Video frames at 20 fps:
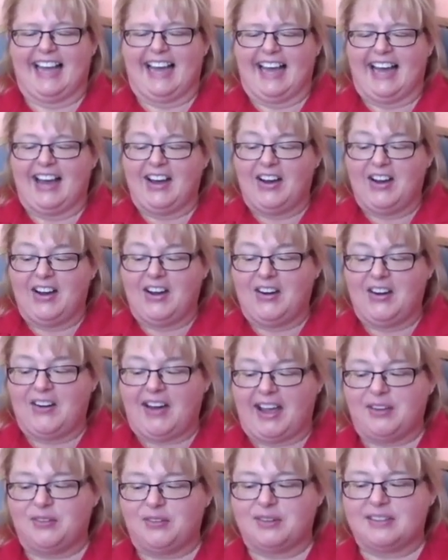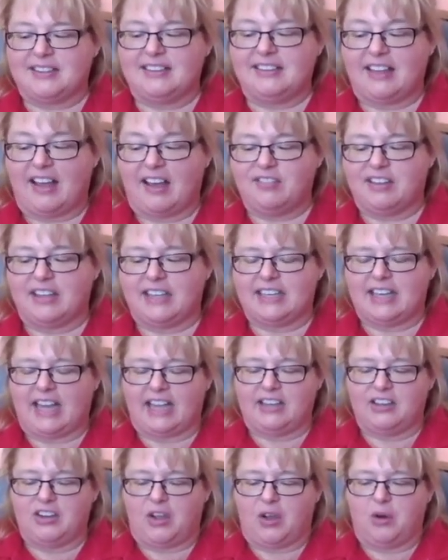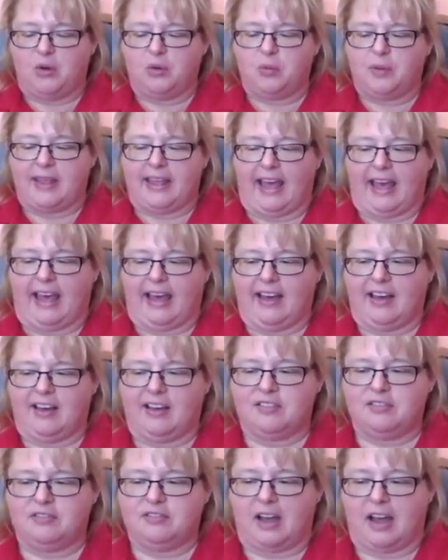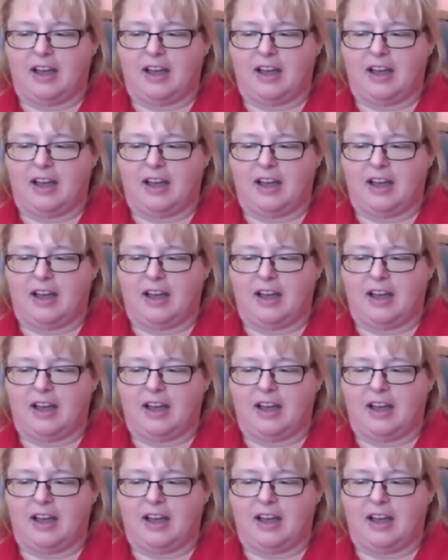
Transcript: Oh, I would love it. I know we have